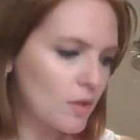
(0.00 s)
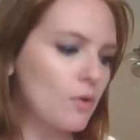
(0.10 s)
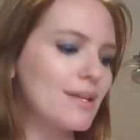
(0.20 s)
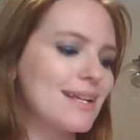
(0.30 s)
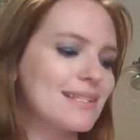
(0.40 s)

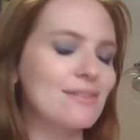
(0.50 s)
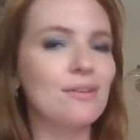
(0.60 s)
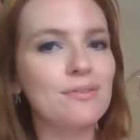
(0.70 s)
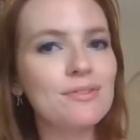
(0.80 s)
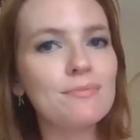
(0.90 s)
Oh yes, and
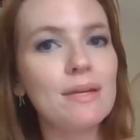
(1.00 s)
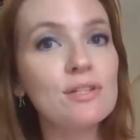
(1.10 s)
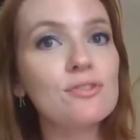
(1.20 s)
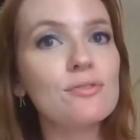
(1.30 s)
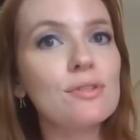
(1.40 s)
also
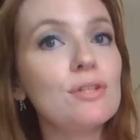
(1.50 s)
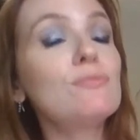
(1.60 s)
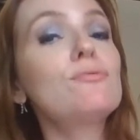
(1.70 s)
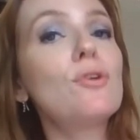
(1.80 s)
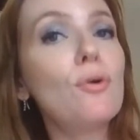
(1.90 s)
make sure that
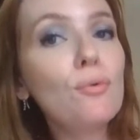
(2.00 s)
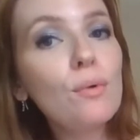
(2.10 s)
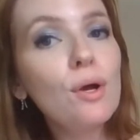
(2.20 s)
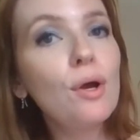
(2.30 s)
you know